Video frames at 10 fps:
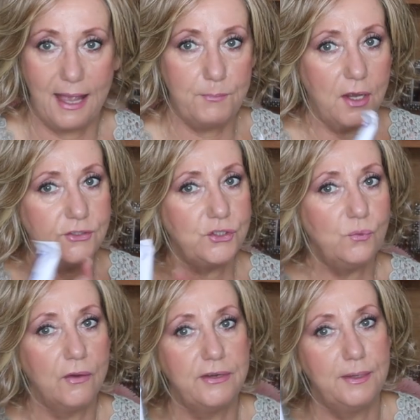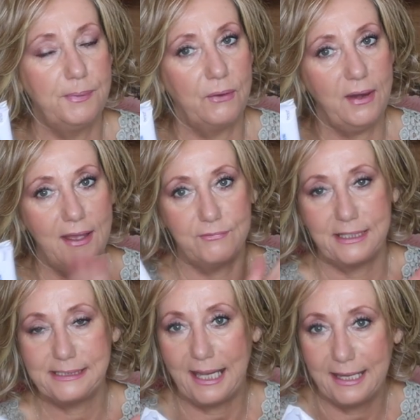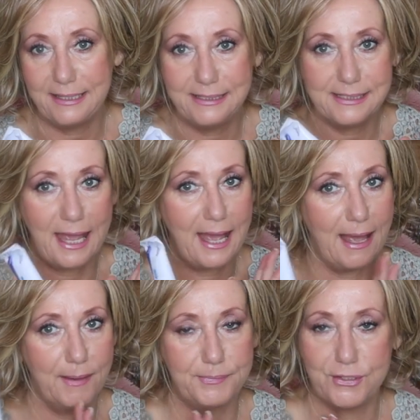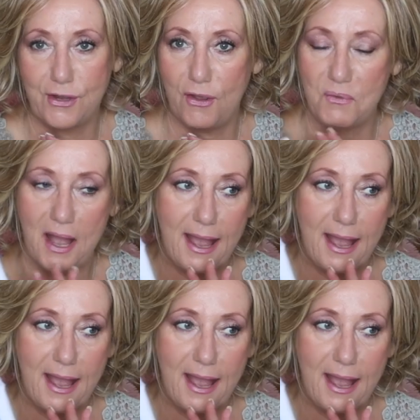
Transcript: I'm not too worried about having a tiny dab, you know.